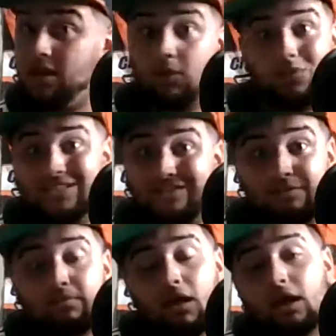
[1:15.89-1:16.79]
Wasn't even
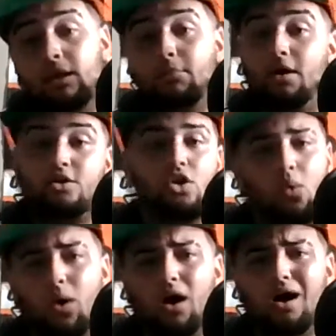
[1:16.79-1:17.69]
playing, but you know
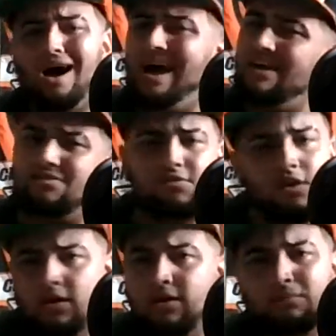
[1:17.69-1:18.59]
what? I have
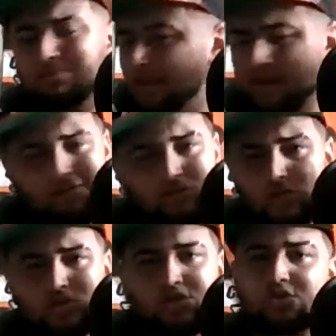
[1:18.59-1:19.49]
plenty of
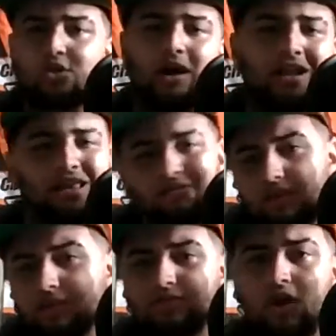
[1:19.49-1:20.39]
jerseys. You know, I got to give
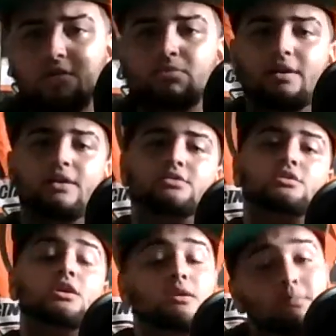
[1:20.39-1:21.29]
love to all the players.
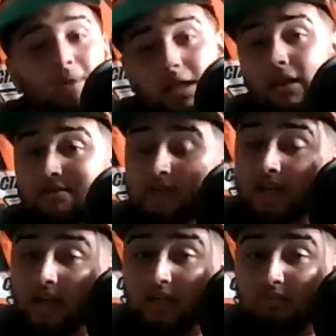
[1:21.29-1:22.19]
Man, if T.
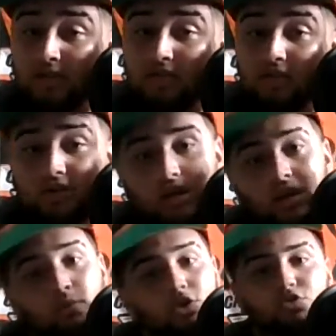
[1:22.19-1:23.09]
Higgins plays Thursday,
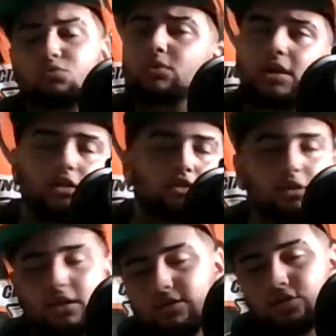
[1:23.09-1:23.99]
which we'll get into
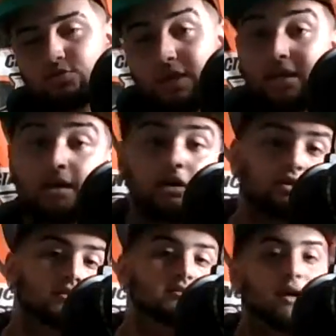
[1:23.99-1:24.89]
later this week,
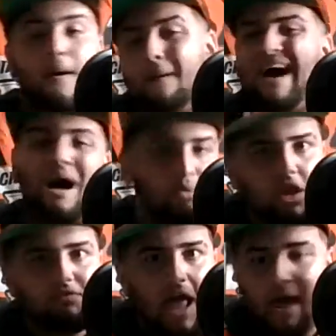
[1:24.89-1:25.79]
I would
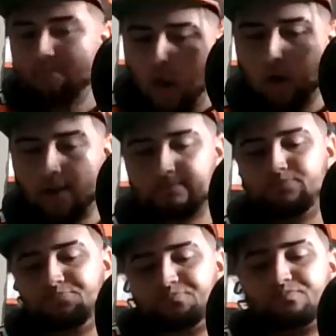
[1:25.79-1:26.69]
love that. All right.
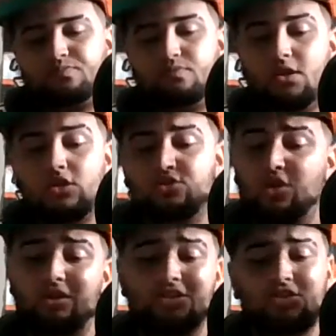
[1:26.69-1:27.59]
So
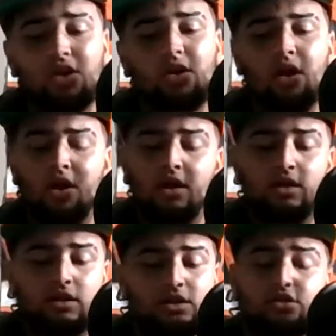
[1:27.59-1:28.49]
let's start
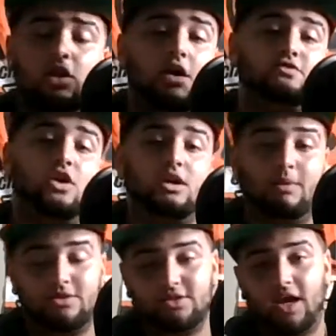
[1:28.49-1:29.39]
off talking
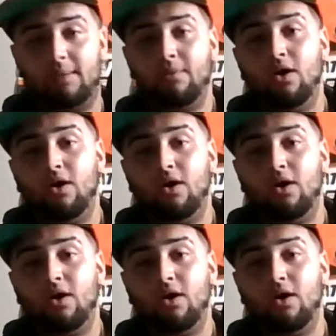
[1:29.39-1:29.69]
about this game.